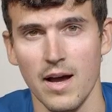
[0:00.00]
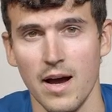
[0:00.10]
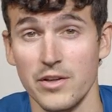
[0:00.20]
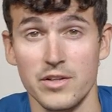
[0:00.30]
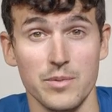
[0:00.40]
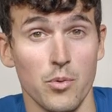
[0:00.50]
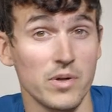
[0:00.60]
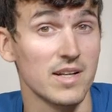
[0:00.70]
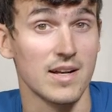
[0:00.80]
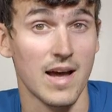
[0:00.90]
Uh, you could have
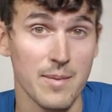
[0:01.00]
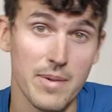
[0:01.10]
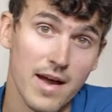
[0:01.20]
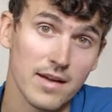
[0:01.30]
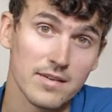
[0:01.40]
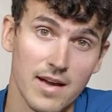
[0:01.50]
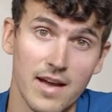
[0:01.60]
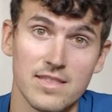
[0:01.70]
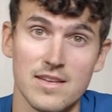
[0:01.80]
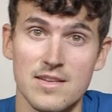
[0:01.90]
pointed an iPad
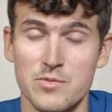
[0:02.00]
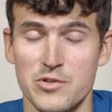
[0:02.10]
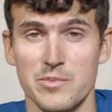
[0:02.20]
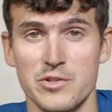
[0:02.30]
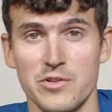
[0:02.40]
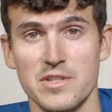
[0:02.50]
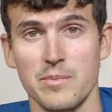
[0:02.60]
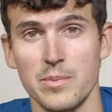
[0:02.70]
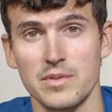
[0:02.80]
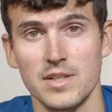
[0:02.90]
at these, which I'm sure
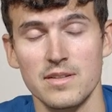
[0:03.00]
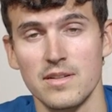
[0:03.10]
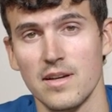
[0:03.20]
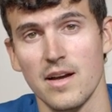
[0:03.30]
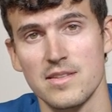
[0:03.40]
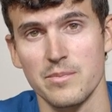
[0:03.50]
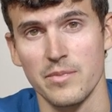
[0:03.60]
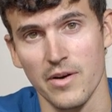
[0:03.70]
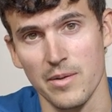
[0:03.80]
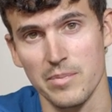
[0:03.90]
some people did and got
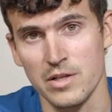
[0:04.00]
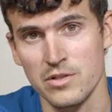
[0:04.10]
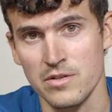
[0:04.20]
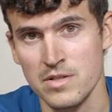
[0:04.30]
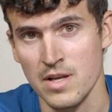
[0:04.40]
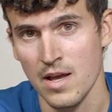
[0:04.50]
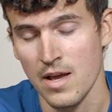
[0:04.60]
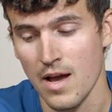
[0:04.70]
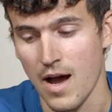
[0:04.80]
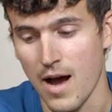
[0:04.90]
some great pictures.
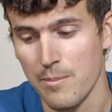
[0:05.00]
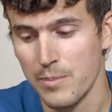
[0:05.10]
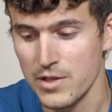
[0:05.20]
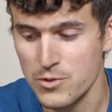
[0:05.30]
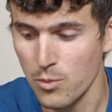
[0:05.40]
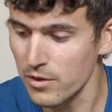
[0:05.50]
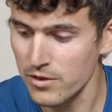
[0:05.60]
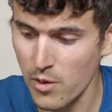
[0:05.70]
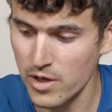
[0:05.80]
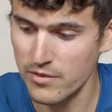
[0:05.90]
Um, but it's
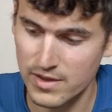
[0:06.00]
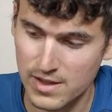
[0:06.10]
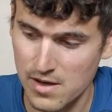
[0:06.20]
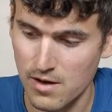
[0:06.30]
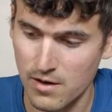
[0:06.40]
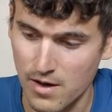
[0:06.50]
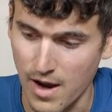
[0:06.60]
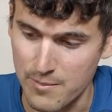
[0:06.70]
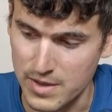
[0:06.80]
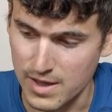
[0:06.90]
worth going over the
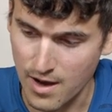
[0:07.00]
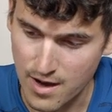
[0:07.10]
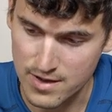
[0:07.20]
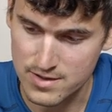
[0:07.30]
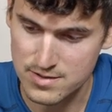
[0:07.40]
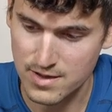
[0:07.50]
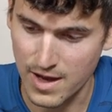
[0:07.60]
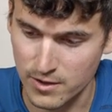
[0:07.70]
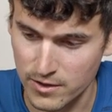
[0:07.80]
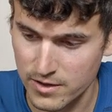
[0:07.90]
gear because
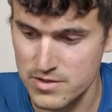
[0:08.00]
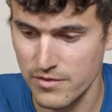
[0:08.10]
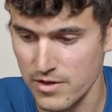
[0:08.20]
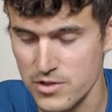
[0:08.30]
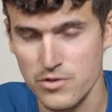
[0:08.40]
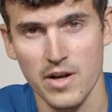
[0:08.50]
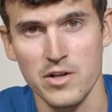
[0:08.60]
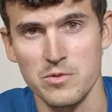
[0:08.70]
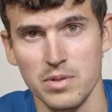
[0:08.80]
Antarctica is a very strange